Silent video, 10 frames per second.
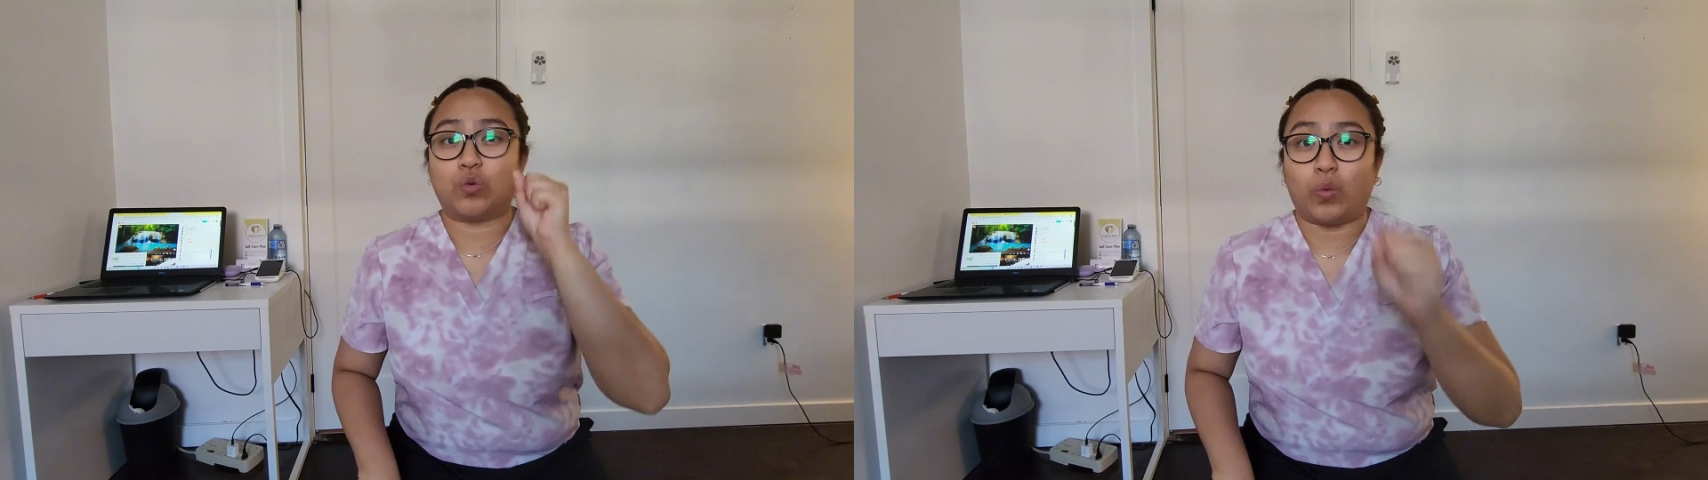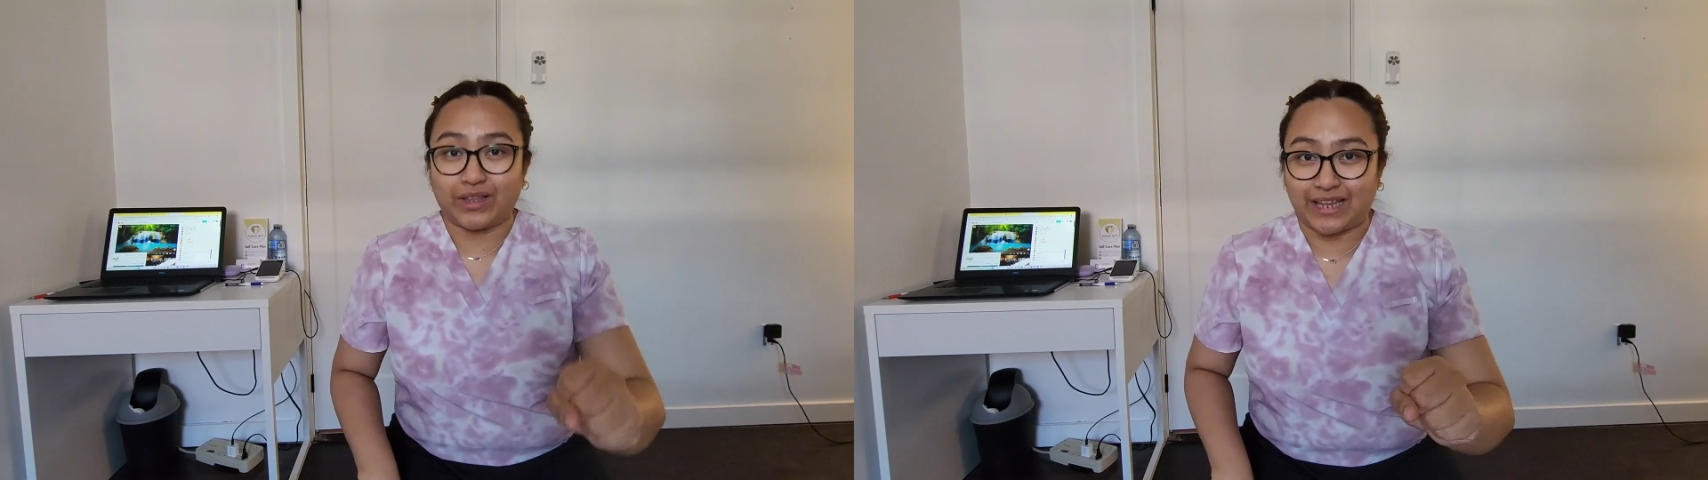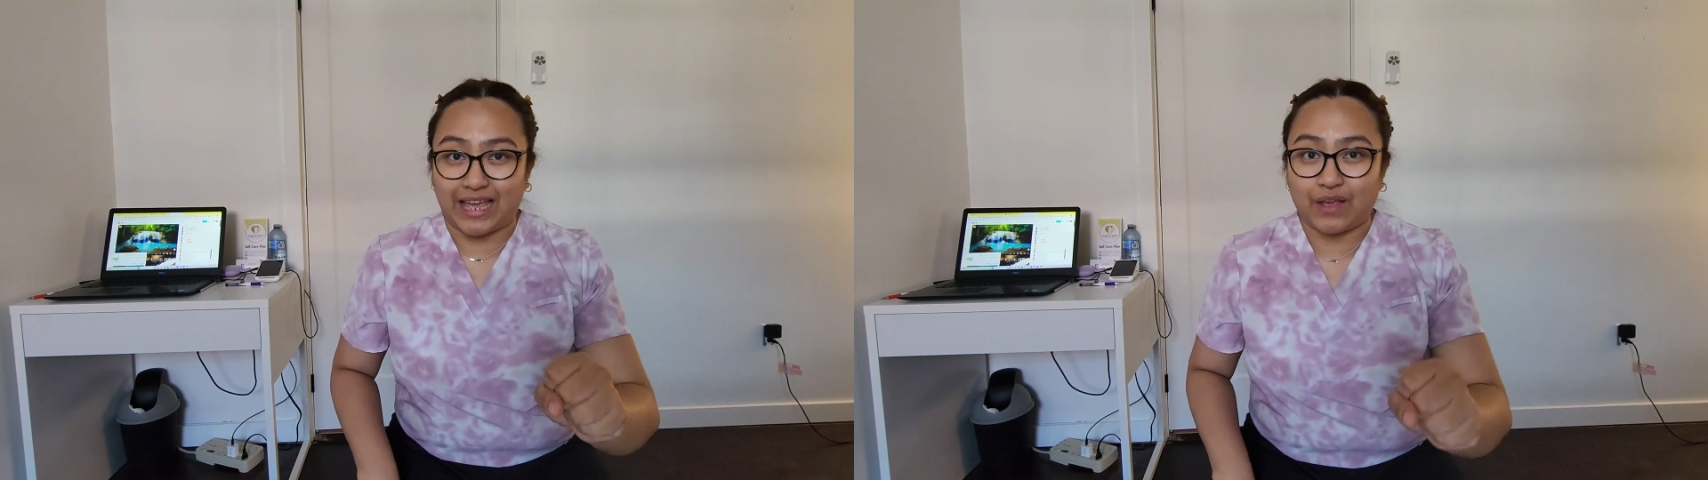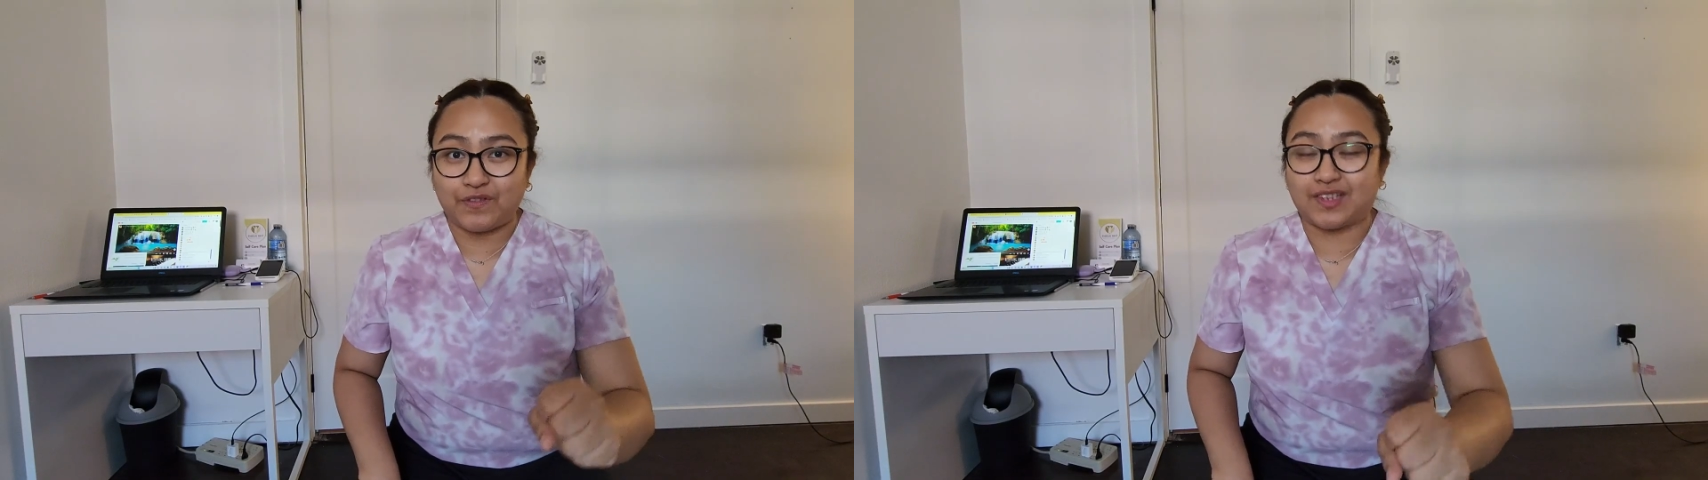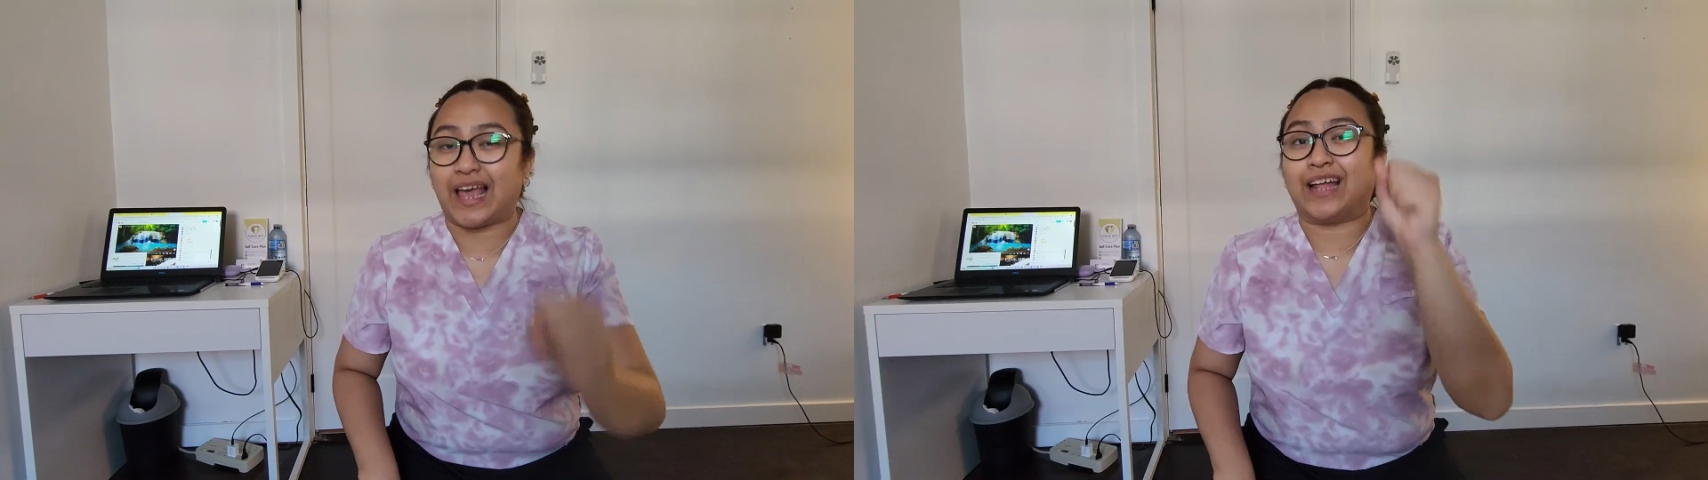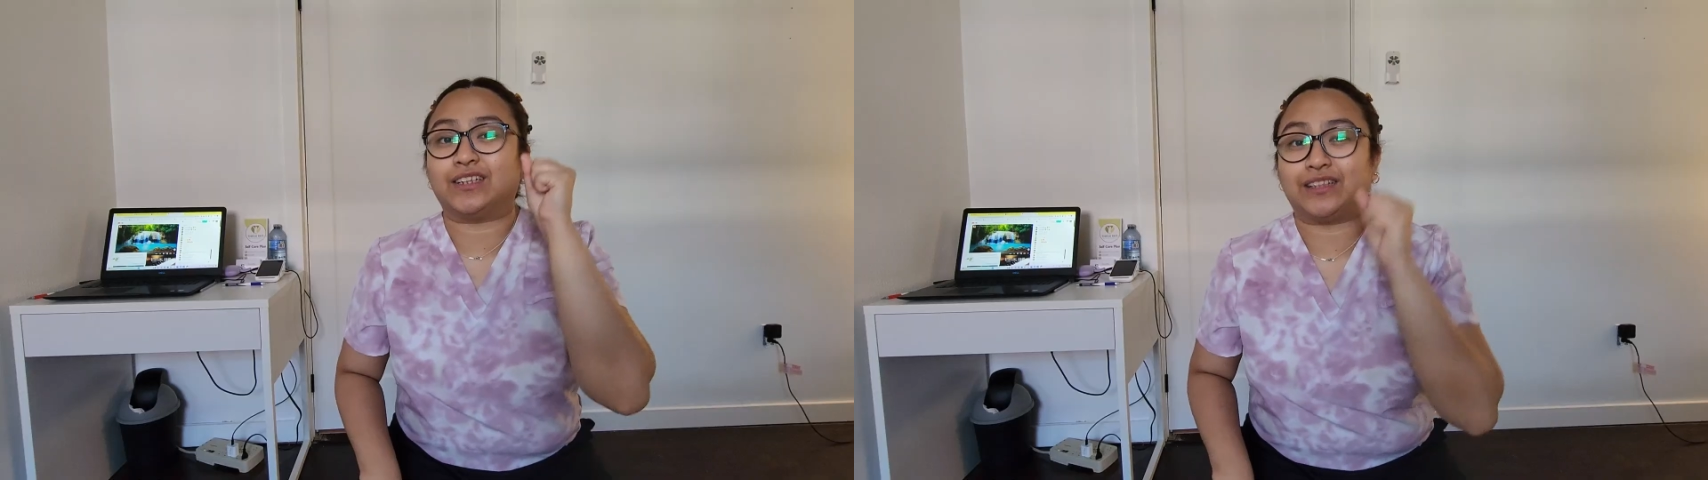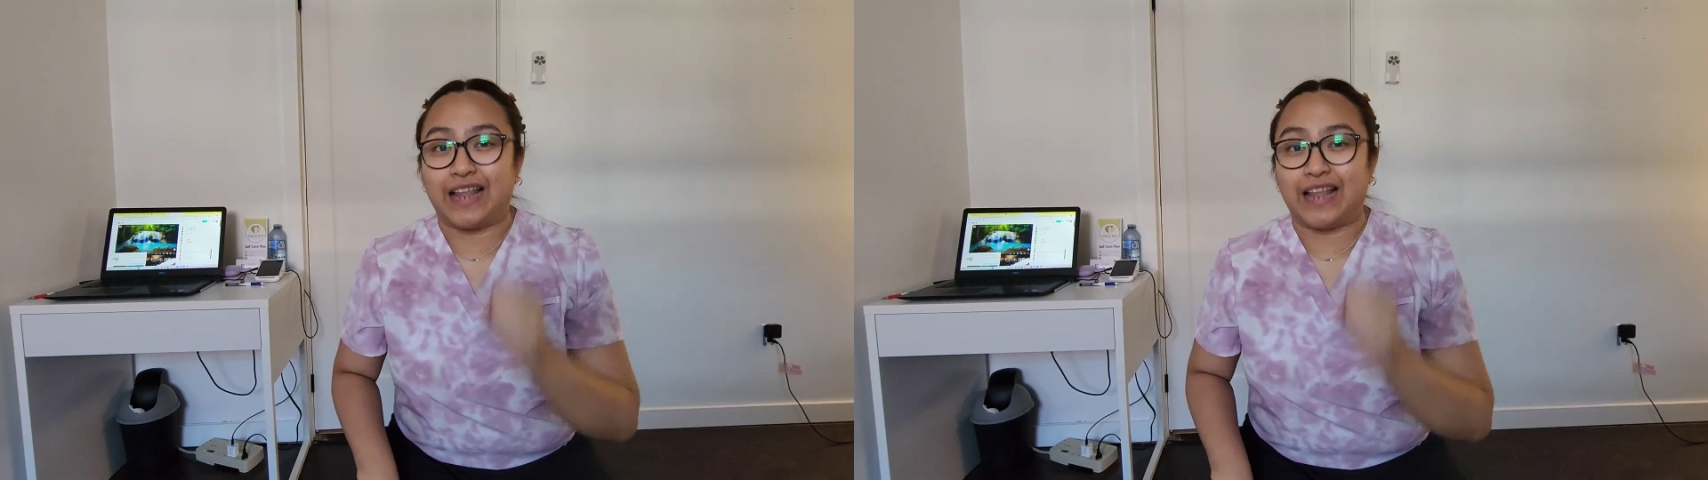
what ifs and